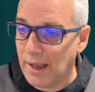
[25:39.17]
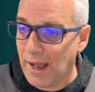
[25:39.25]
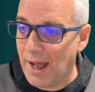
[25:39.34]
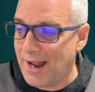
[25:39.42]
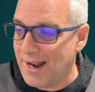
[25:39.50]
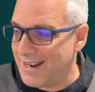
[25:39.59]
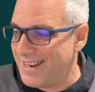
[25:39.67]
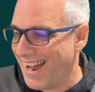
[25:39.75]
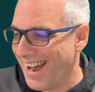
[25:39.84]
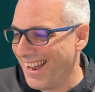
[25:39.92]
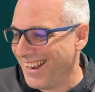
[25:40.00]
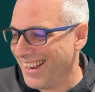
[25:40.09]
And
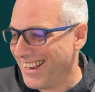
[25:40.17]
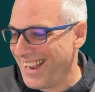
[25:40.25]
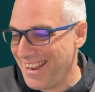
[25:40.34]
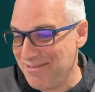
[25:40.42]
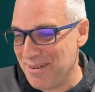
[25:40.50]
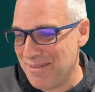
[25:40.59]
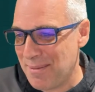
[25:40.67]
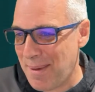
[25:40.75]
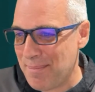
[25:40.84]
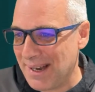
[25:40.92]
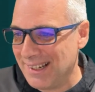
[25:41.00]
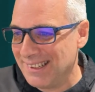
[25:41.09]
if we
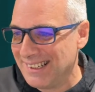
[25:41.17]
remember,